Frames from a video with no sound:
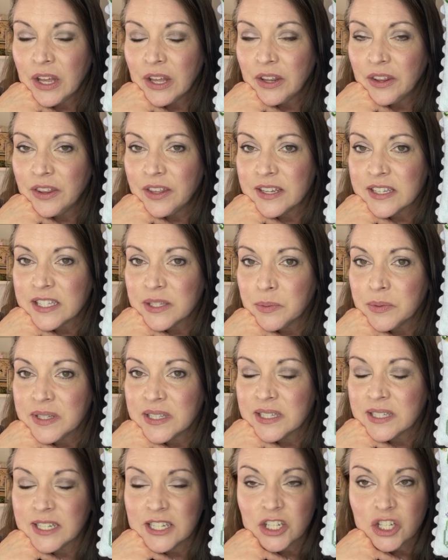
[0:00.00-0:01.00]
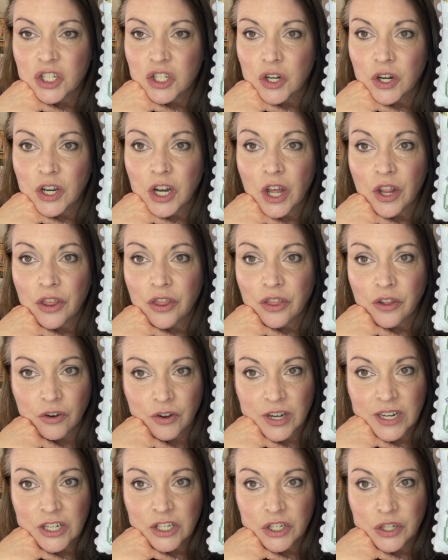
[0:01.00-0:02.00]
This was stitched on
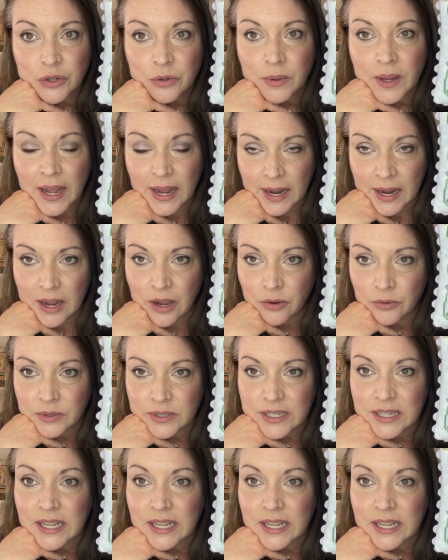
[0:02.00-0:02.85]
32 count